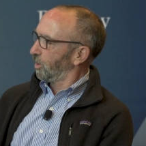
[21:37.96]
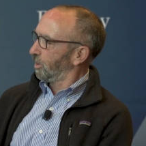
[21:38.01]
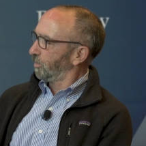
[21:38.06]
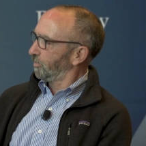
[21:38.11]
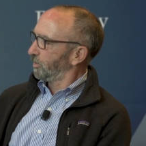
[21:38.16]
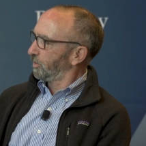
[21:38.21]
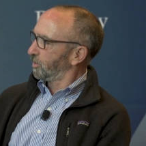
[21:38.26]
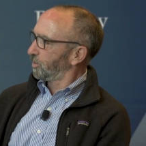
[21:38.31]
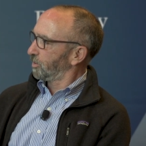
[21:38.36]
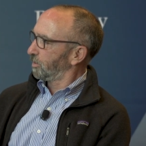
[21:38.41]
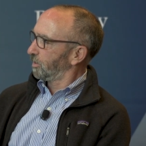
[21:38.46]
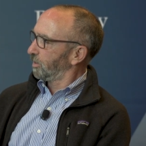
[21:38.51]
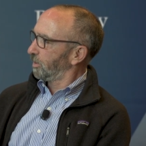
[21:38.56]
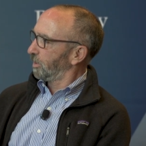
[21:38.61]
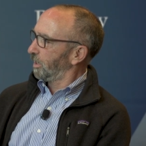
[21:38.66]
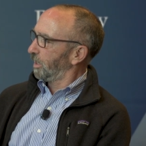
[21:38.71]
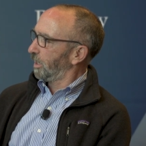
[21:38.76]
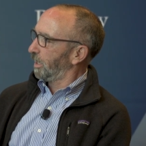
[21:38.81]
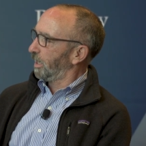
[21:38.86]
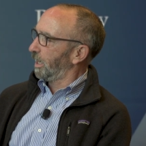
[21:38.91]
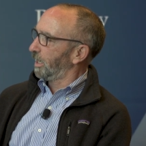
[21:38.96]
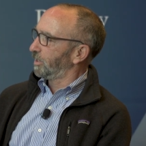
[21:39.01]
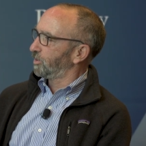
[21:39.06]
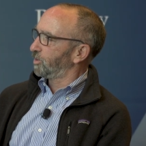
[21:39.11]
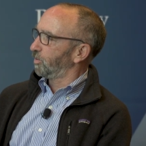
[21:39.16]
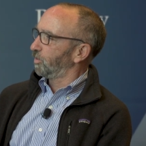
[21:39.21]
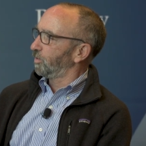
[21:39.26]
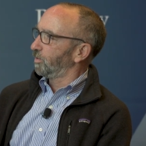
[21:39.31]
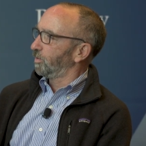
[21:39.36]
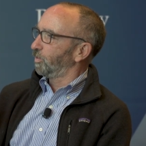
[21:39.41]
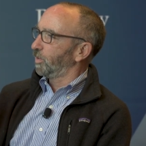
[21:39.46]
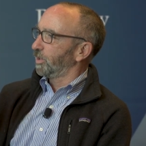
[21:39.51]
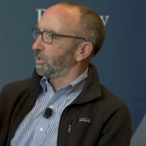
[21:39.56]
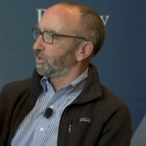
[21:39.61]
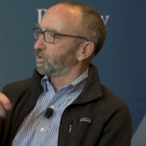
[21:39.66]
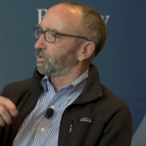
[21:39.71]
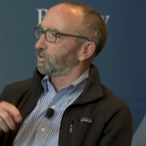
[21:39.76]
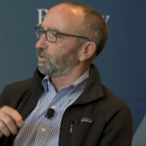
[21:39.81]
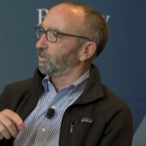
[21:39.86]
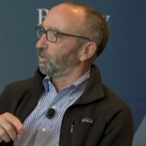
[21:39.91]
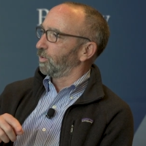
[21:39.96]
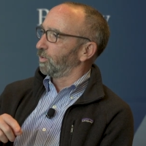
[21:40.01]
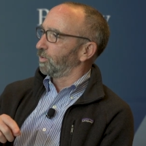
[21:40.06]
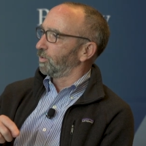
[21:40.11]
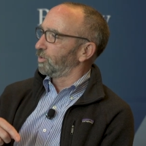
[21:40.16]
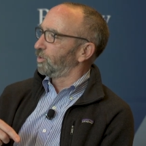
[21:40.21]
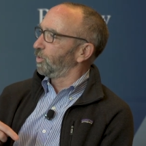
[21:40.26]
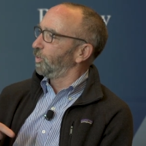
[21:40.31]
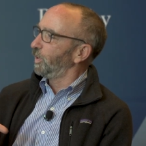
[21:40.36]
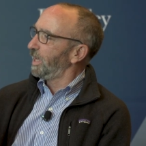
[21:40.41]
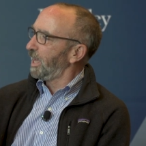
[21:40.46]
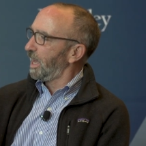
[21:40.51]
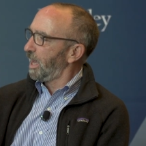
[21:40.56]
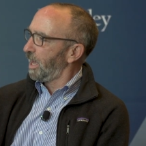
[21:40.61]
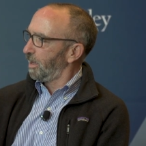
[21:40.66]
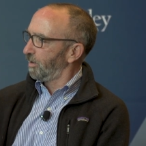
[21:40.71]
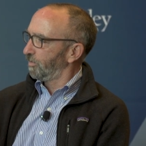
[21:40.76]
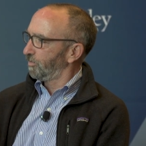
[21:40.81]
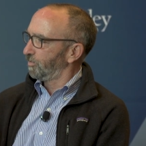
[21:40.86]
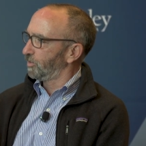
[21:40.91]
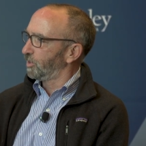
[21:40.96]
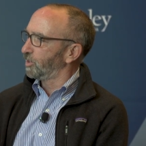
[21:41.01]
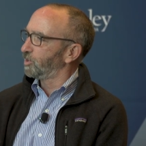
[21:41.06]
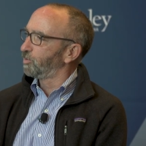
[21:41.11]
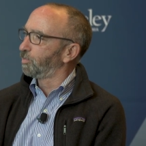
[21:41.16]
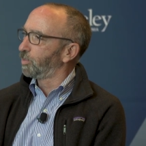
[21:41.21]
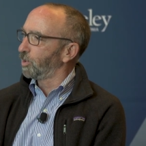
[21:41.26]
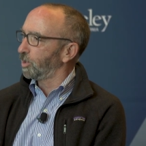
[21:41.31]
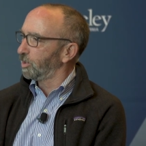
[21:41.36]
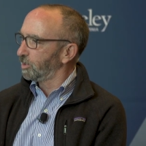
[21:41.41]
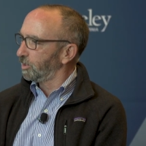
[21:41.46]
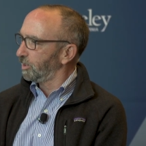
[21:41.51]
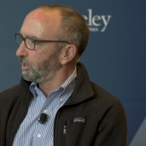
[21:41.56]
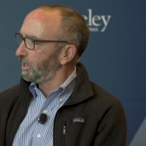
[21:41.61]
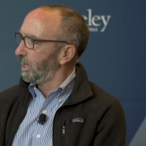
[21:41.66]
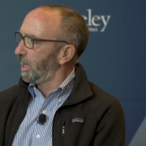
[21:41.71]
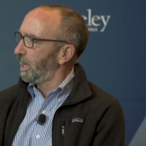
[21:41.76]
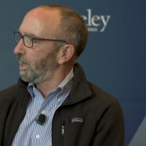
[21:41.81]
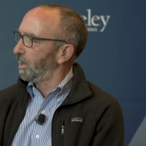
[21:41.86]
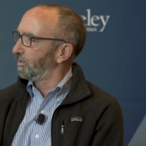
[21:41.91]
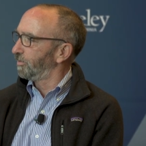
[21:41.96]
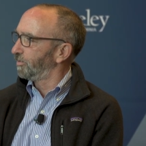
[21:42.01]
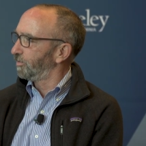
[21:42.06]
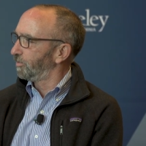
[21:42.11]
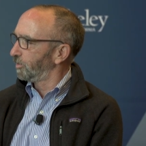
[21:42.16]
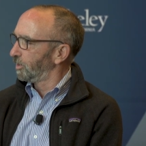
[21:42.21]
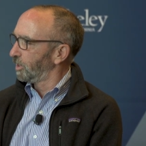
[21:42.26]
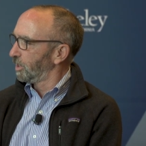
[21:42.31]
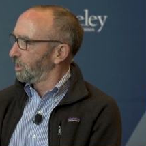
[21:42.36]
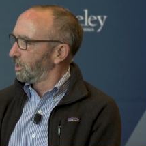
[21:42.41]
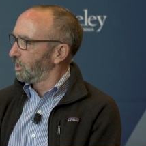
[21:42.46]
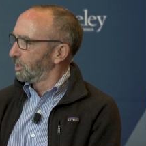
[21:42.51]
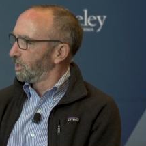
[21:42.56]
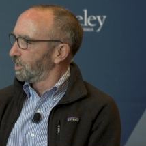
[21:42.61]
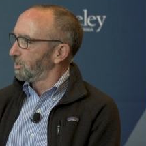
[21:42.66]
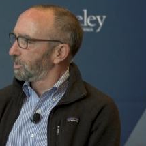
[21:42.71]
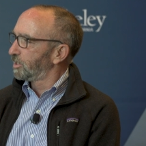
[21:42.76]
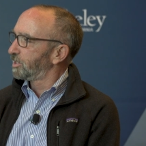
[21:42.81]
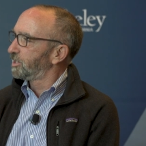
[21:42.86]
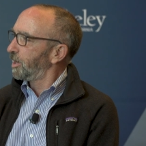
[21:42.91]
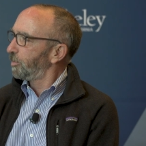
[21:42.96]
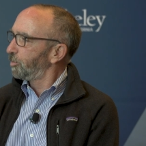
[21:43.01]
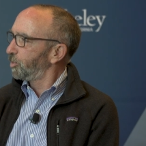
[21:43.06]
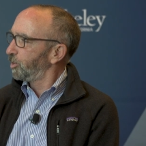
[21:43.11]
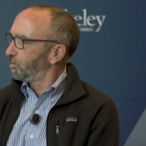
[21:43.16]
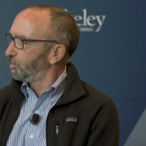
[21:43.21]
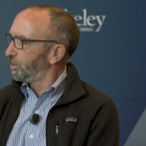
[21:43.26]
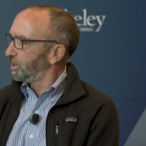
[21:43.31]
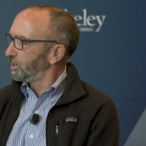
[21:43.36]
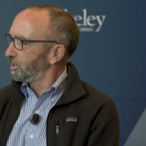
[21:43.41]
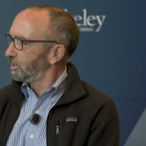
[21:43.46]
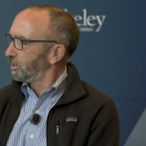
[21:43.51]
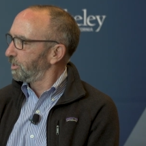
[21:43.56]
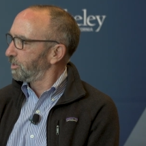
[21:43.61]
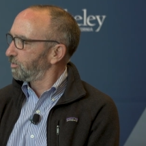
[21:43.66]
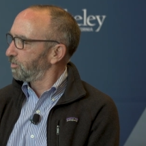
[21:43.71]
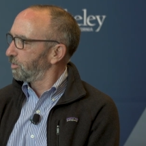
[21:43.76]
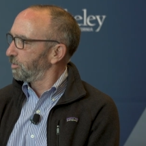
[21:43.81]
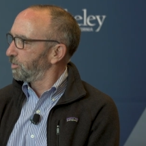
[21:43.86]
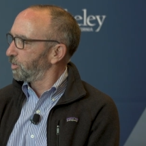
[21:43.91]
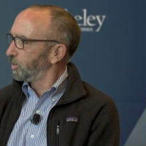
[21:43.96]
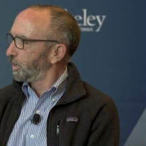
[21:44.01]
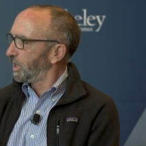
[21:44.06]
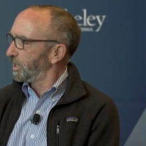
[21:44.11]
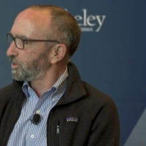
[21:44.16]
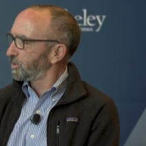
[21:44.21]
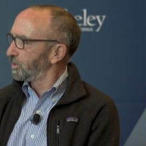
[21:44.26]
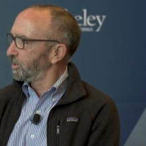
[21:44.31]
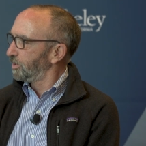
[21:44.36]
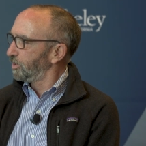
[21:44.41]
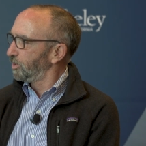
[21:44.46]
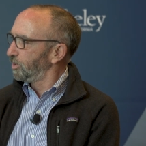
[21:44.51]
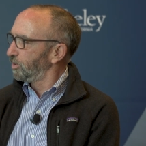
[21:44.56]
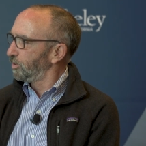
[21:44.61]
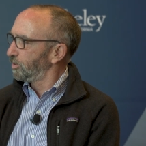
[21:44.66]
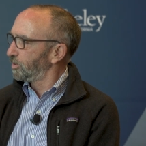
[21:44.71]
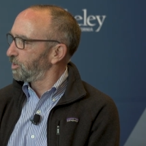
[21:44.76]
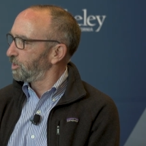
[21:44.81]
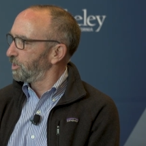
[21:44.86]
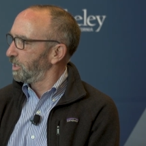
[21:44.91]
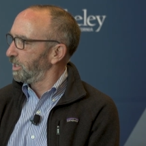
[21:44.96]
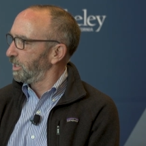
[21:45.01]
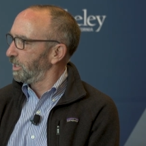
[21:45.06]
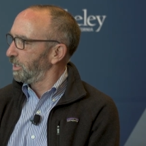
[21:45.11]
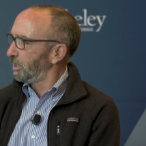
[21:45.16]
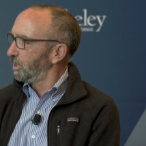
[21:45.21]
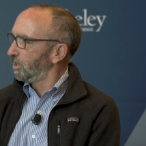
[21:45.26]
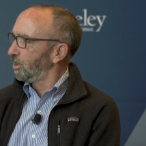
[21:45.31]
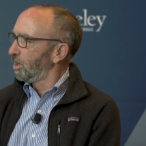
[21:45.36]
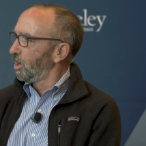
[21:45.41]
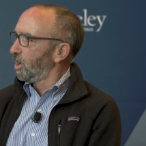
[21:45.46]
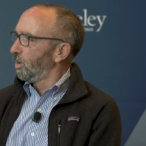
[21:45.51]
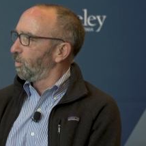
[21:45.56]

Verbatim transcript: office? Hmm. As, whether, do we have, does Berkeley have separate business from the rest of the UC?